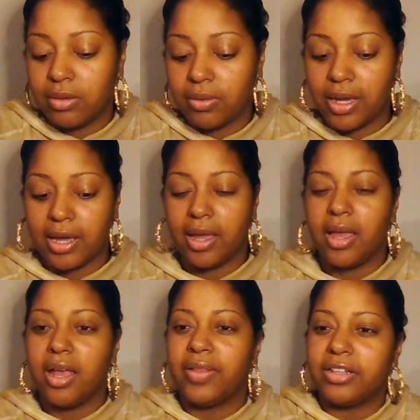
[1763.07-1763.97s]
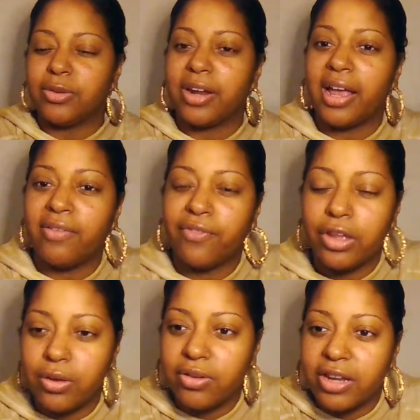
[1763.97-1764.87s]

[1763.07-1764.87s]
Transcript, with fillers: Okay, that's what I have for you.